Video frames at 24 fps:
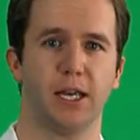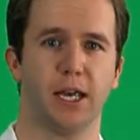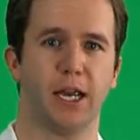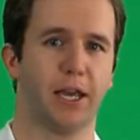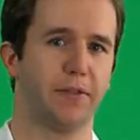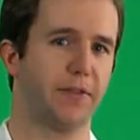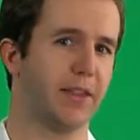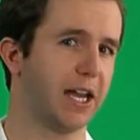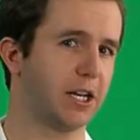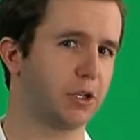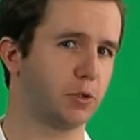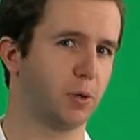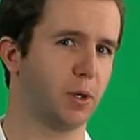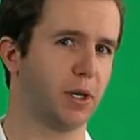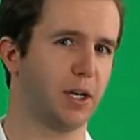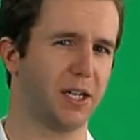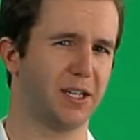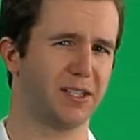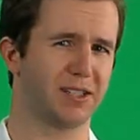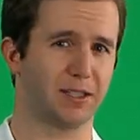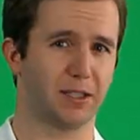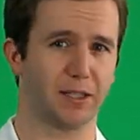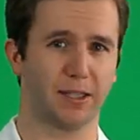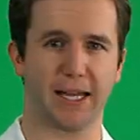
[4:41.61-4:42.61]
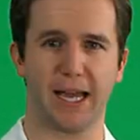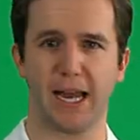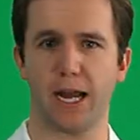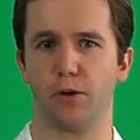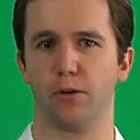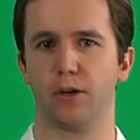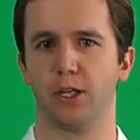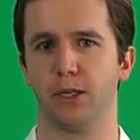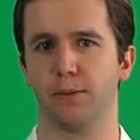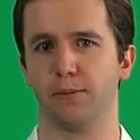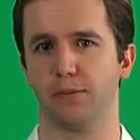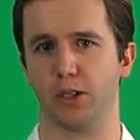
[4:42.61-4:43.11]
and that's what has
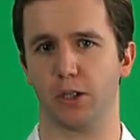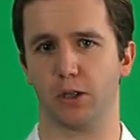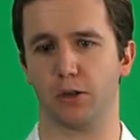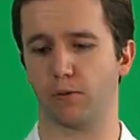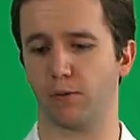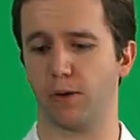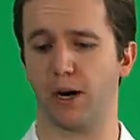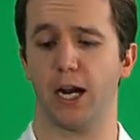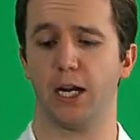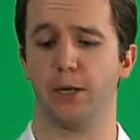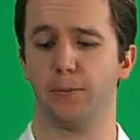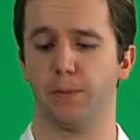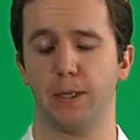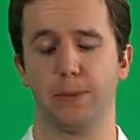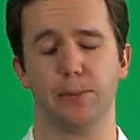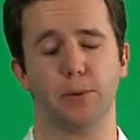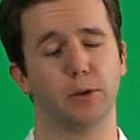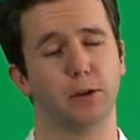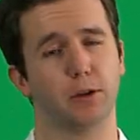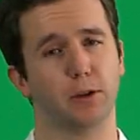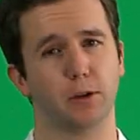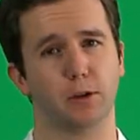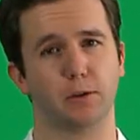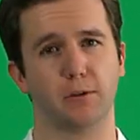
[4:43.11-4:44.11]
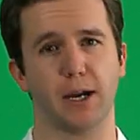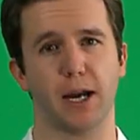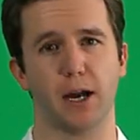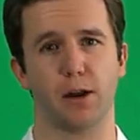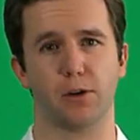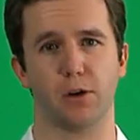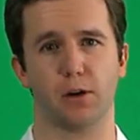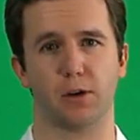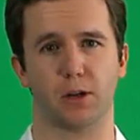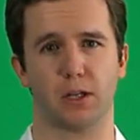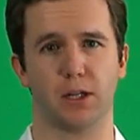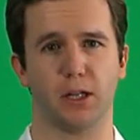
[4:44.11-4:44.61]
allowed him to grind people into the
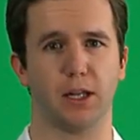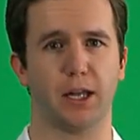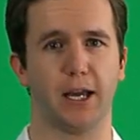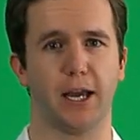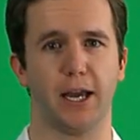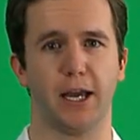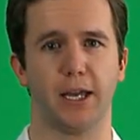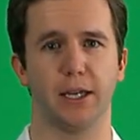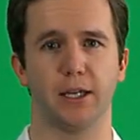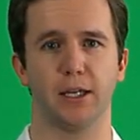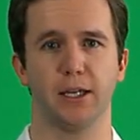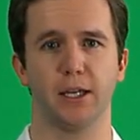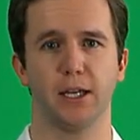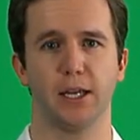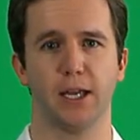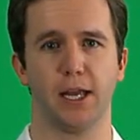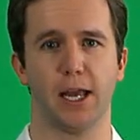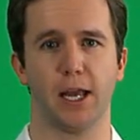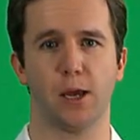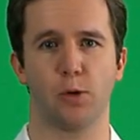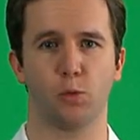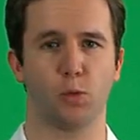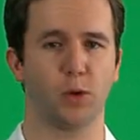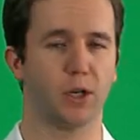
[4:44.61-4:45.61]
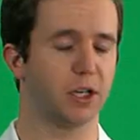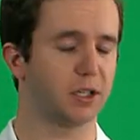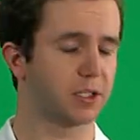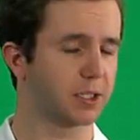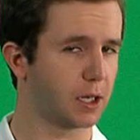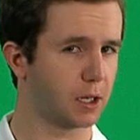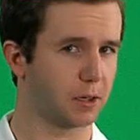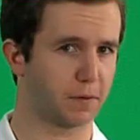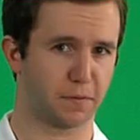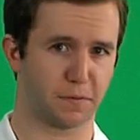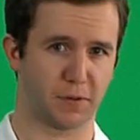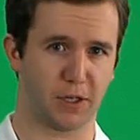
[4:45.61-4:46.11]
ground on clay and win a
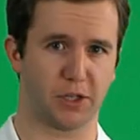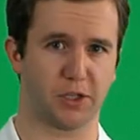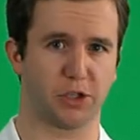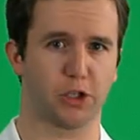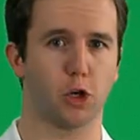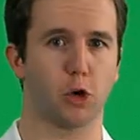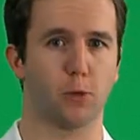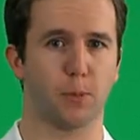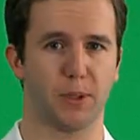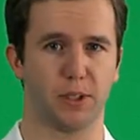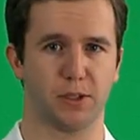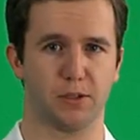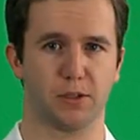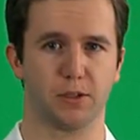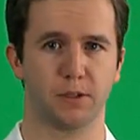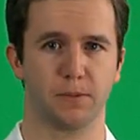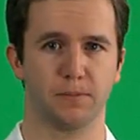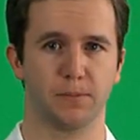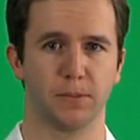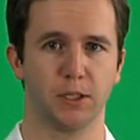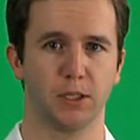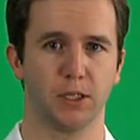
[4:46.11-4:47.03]
ton of French Opens.